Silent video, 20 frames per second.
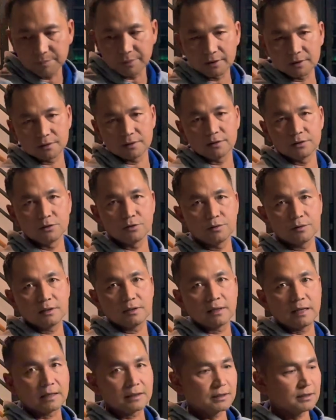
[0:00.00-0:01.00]
built a
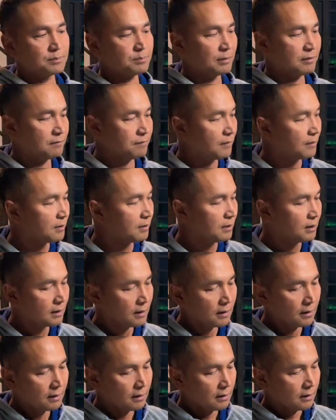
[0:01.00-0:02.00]
unit like this before.
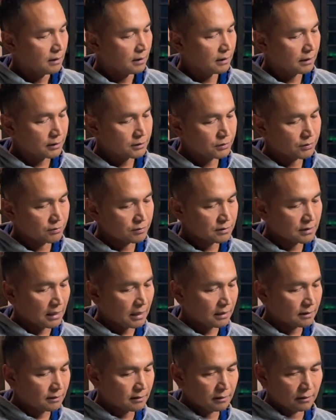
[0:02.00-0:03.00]
And excuse
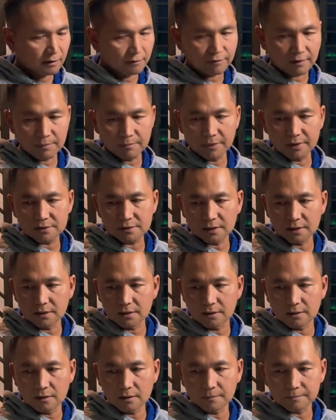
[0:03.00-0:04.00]
that if I miss
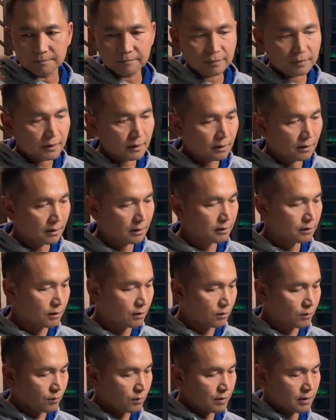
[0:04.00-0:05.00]
any
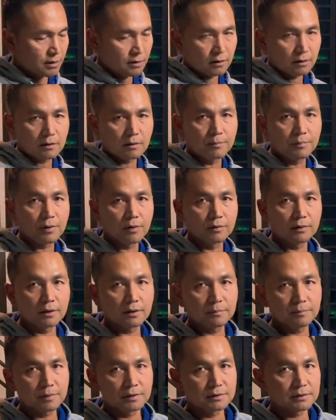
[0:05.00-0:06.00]
word or
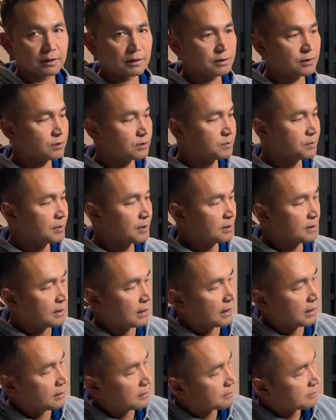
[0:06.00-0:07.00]
component, please excuse me on
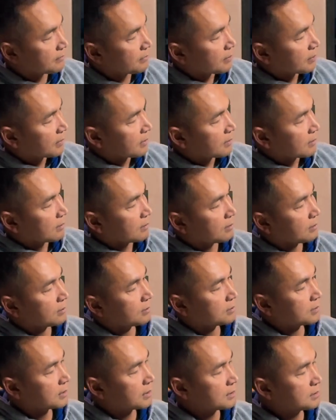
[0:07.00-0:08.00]
that.
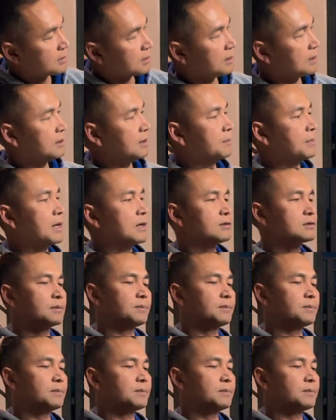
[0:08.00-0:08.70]
So you can see the power